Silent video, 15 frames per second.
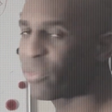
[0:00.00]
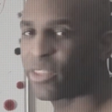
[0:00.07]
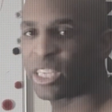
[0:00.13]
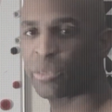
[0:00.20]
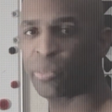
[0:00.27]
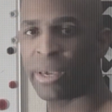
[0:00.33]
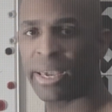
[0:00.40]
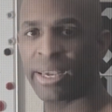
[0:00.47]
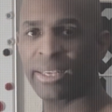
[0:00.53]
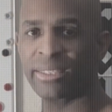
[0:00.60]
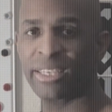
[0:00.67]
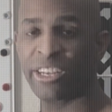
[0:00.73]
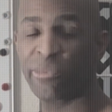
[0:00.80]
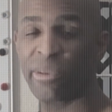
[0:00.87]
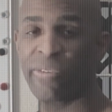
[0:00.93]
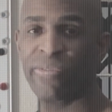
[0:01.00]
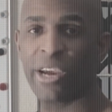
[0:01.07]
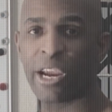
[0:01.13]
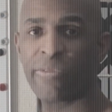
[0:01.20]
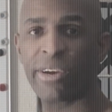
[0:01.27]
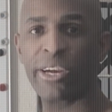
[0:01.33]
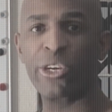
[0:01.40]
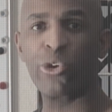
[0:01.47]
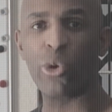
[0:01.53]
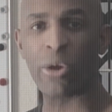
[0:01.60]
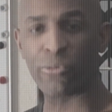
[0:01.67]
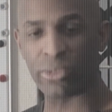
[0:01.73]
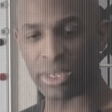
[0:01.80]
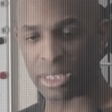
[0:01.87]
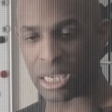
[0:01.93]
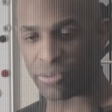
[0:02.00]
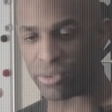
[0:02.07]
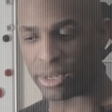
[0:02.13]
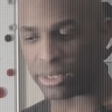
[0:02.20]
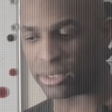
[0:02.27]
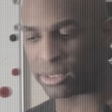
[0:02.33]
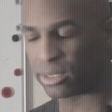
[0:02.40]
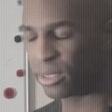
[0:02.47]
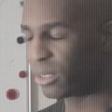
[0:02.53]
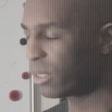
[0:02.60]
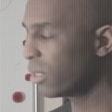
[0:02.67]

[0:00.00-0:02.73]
at this pace, it'll be very, very annoying for the defense.